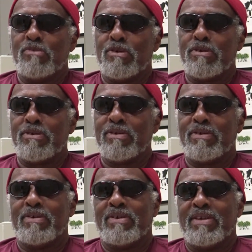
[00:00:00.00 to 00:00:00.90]
more,
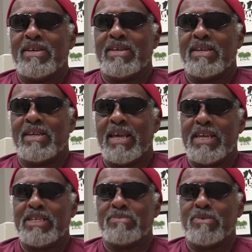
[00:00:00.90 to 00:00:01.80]

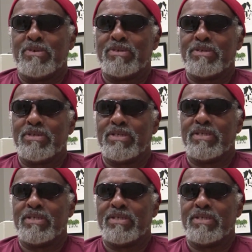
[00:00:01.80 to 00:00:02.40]
engage more,